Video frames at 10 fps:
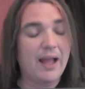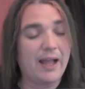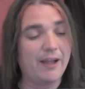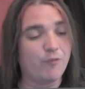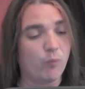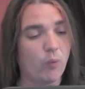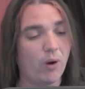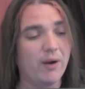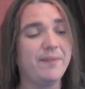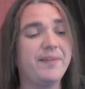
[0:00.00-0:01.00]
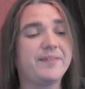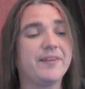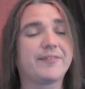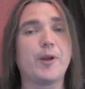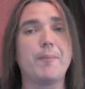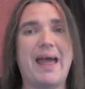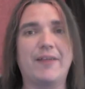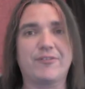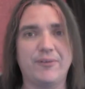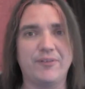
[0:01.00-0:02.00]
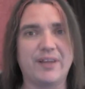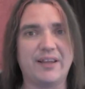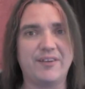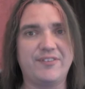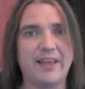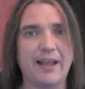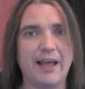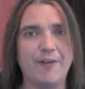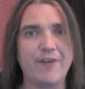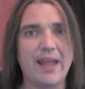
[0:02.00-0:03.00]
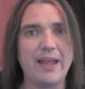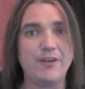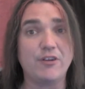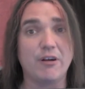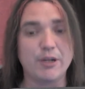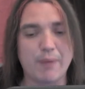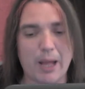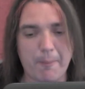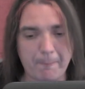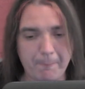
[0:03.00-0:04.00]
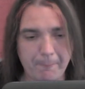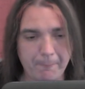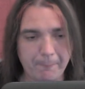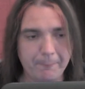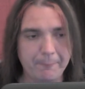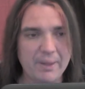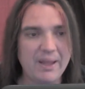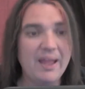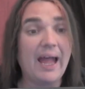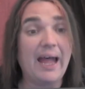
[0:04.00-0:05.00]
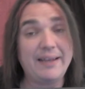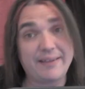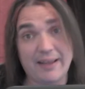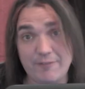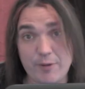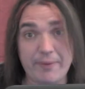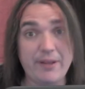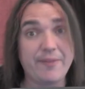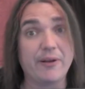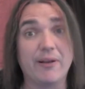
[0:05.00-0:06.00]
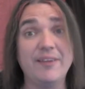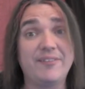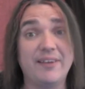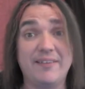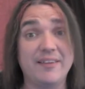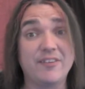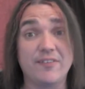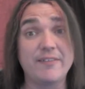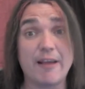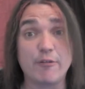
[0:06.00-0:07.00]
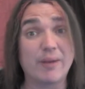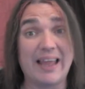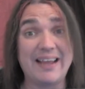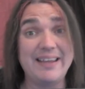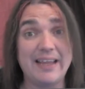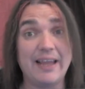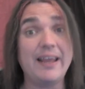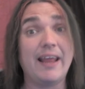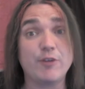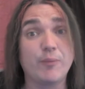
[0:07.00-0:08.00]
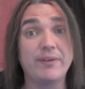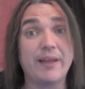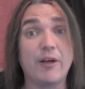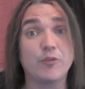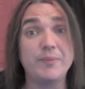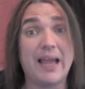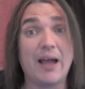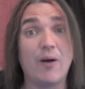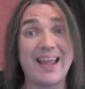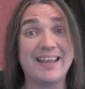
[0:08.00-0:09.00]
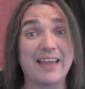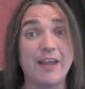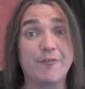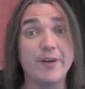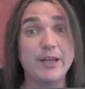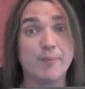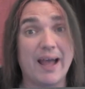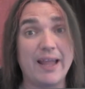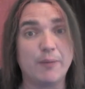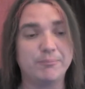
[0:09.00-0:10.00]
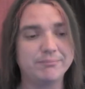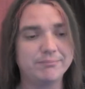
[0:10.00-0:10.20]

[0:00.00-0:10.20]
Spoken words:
I've warned that this little bastard is going to set off a dirty bomb. I tell everybody that'll listen that this is a terrible idea, and everyone tells me how anti-freedom I am.